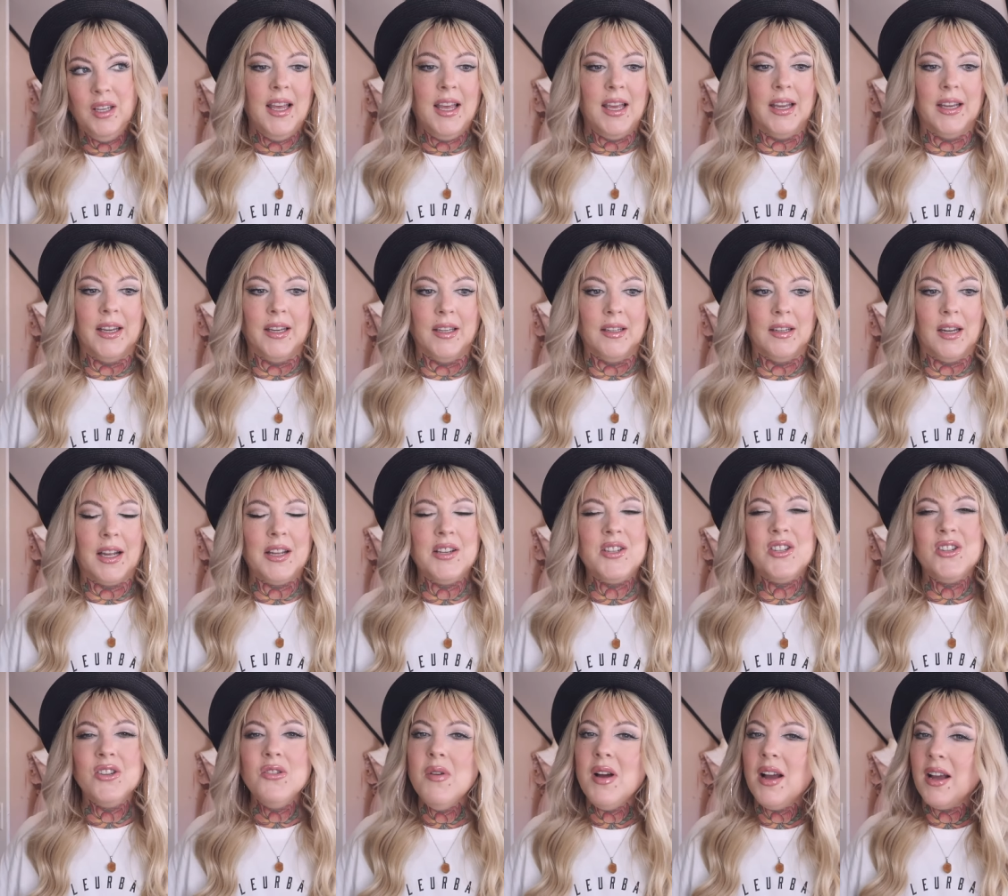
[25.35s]
And I
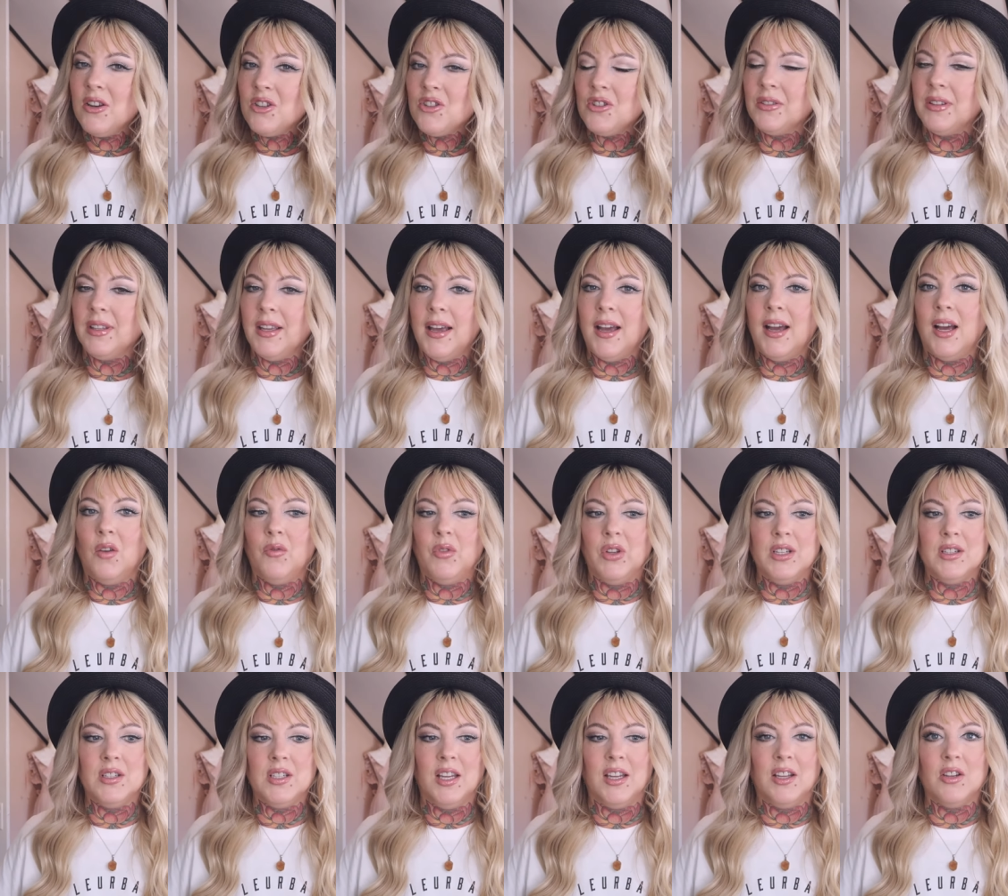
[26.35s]
do actually have
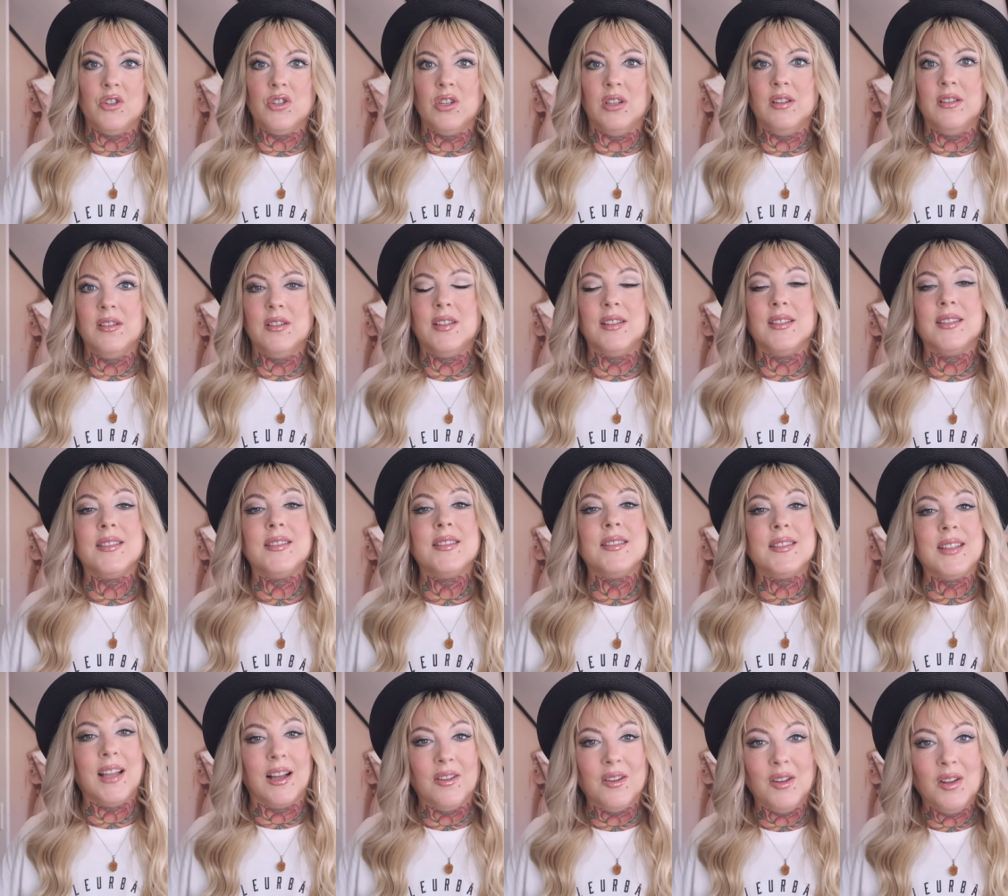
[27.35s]
intention to
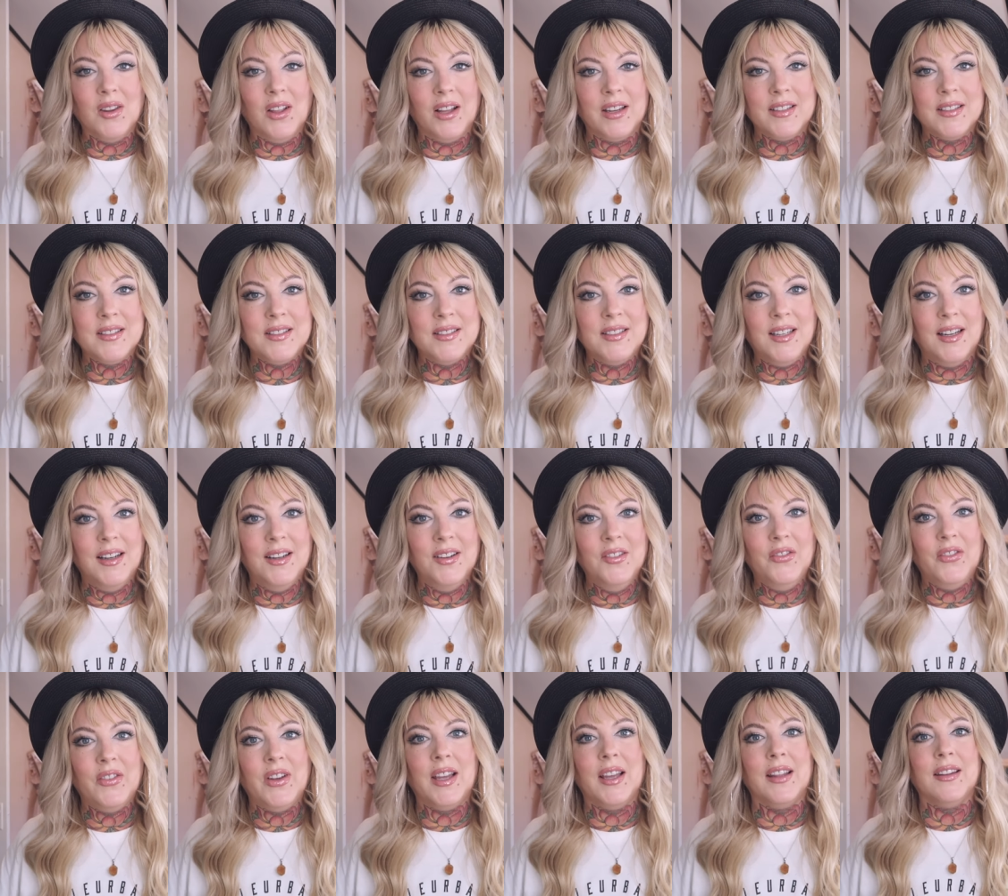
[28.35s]
sell a lot of stuff
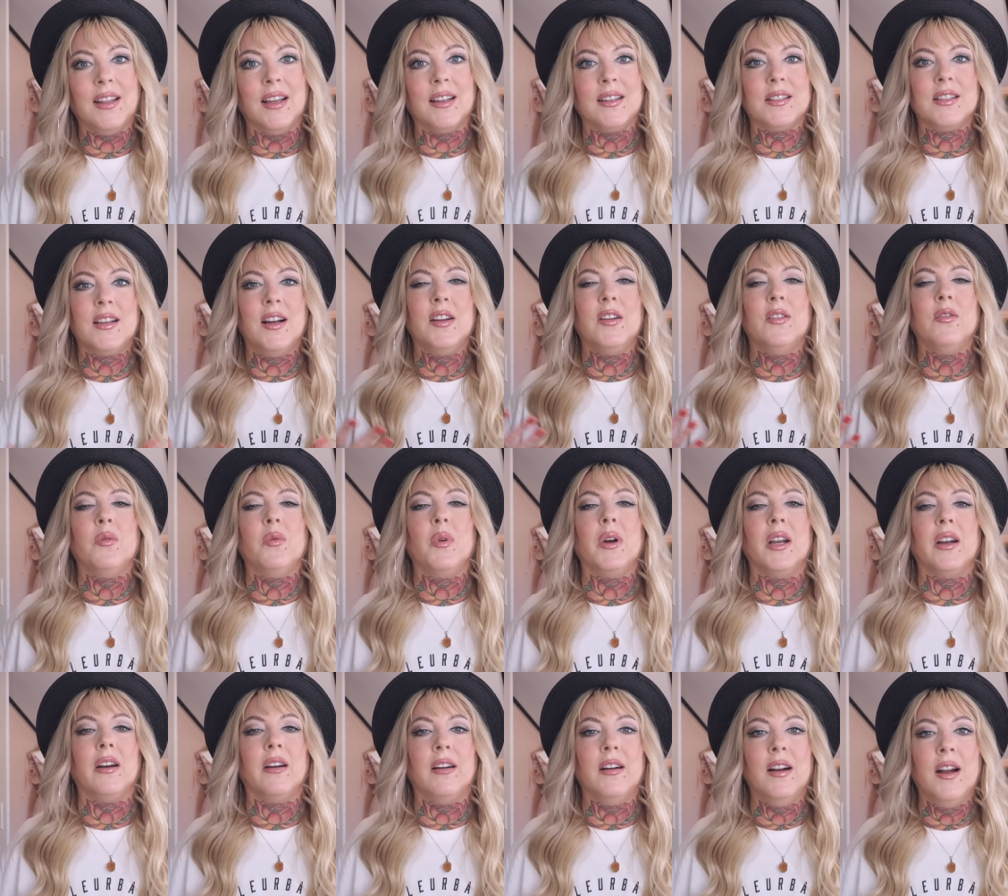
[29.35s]
and that's kind of
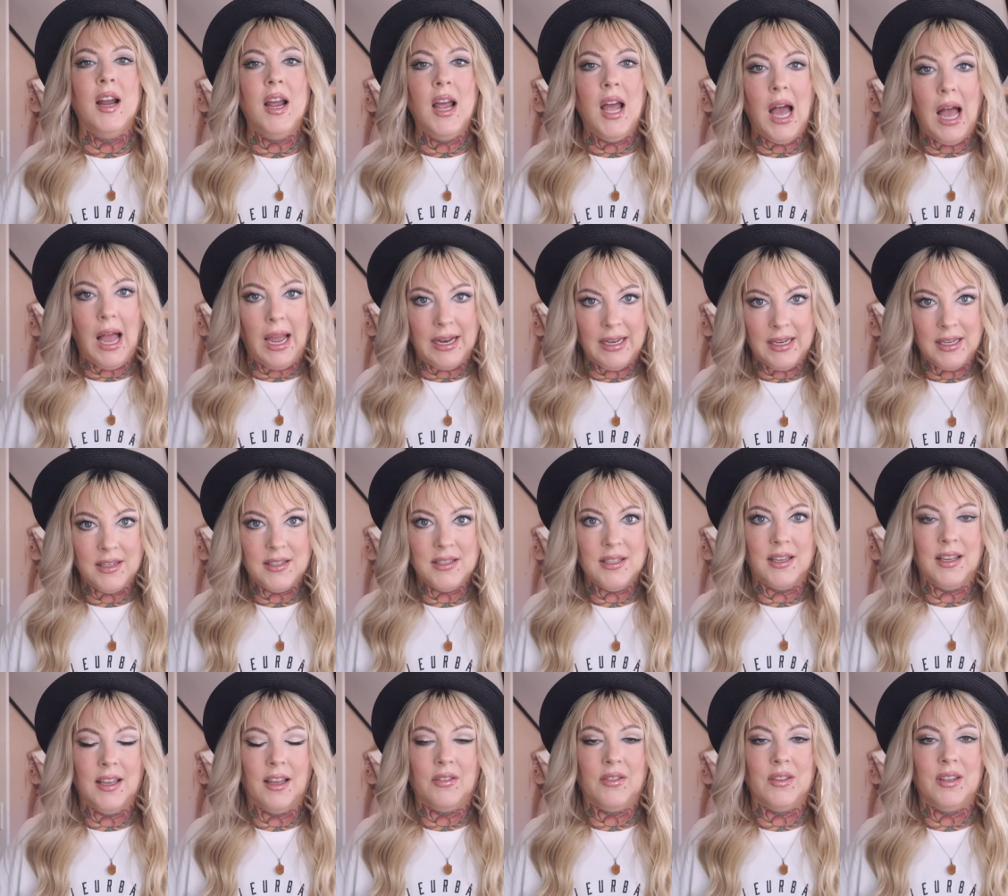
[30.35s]
where I need to
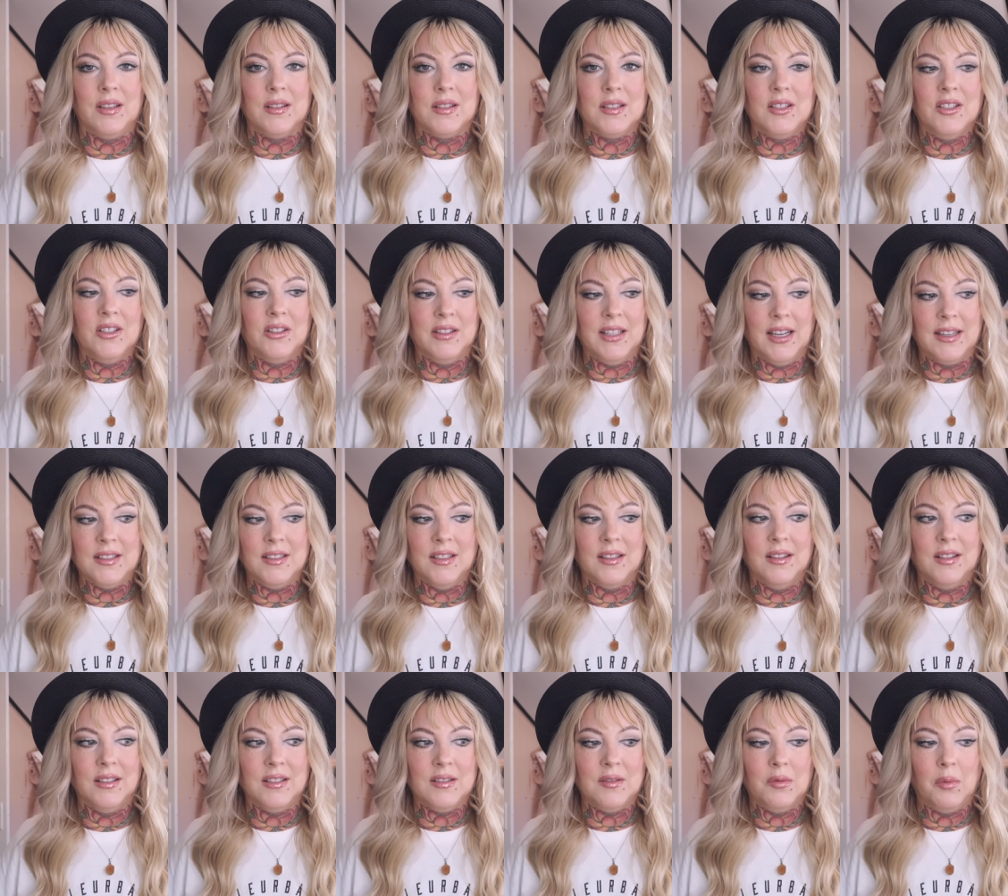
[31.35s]
get things closed
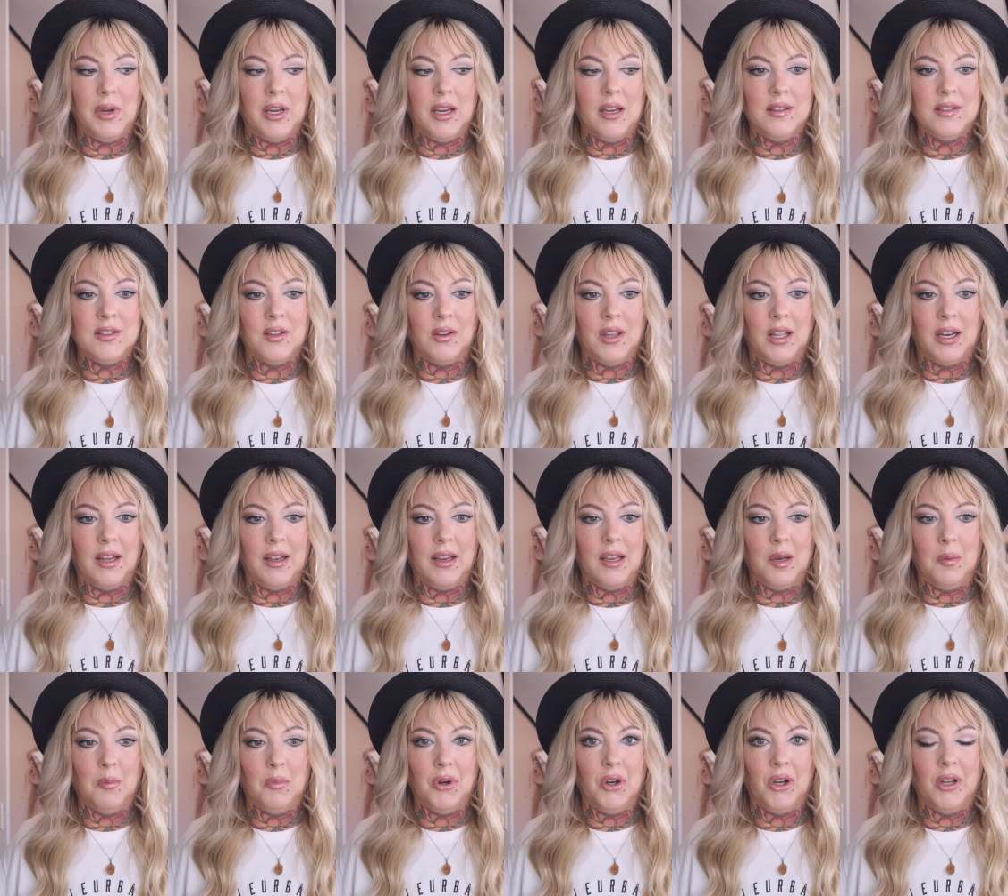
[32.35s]
this week so that I
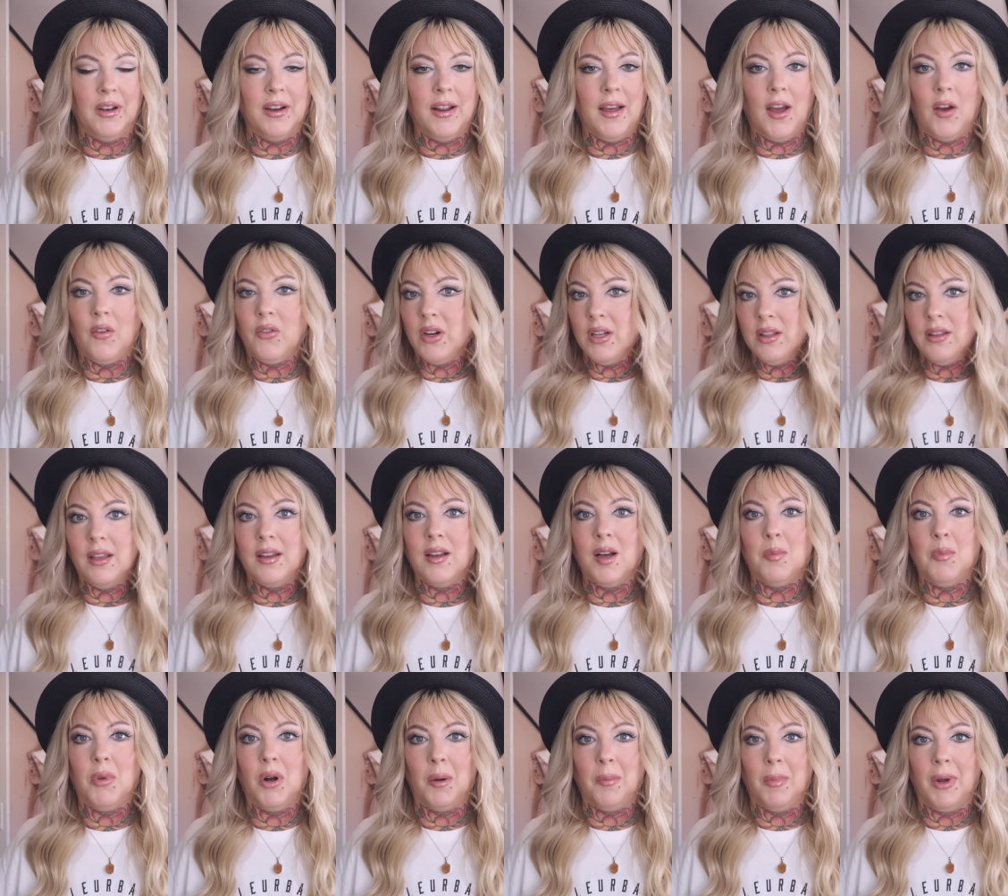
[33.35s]
can put everything
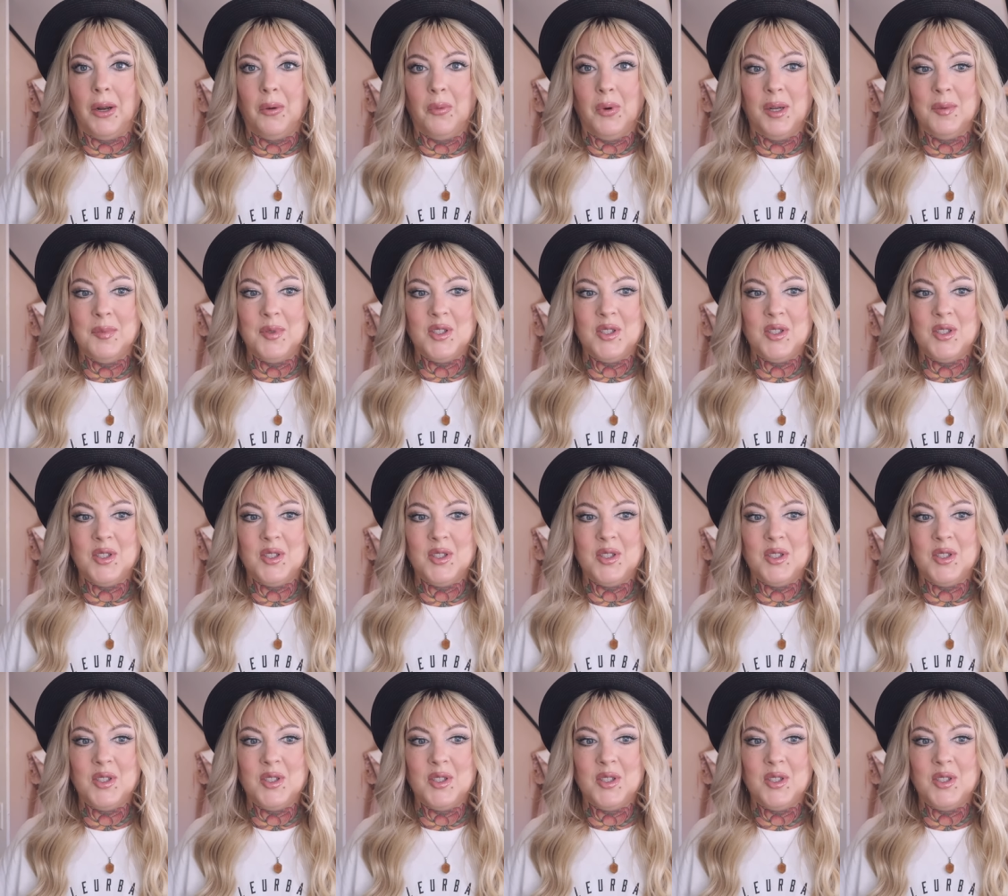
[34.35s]
up on my web